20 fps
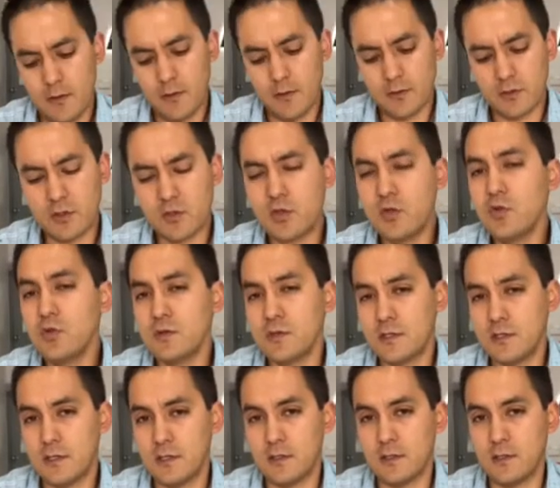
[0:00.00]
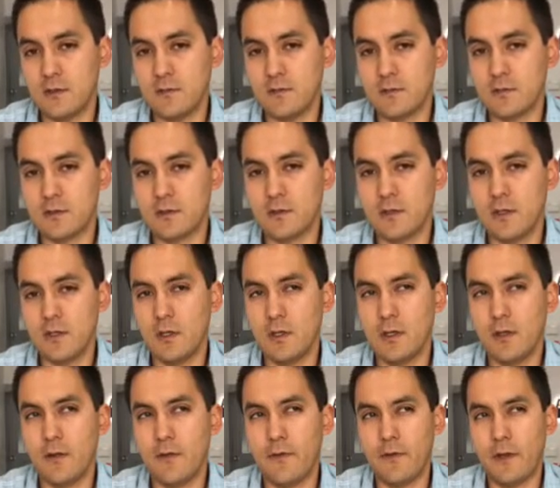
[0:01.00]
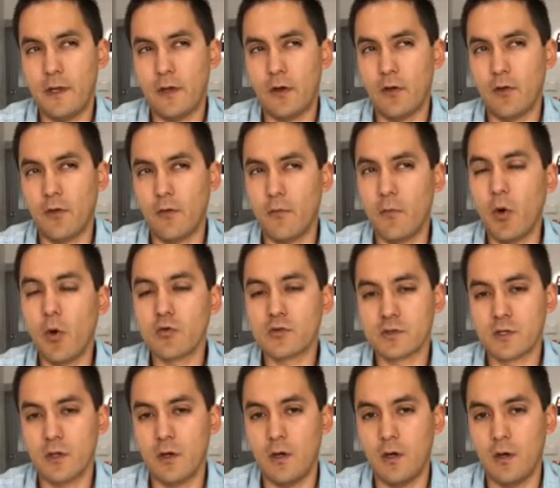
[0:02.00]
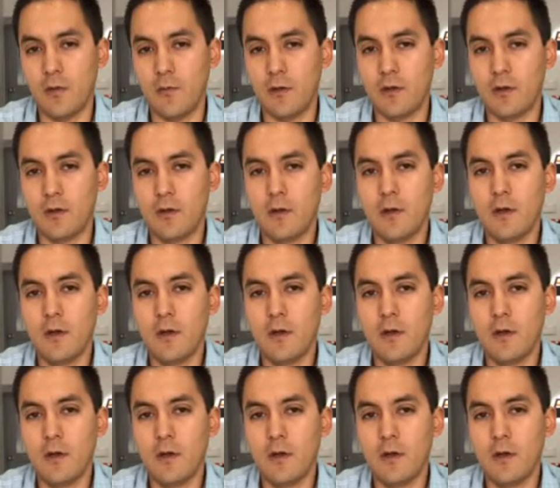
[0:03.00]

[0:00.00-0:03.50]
there's two systems that are the most common.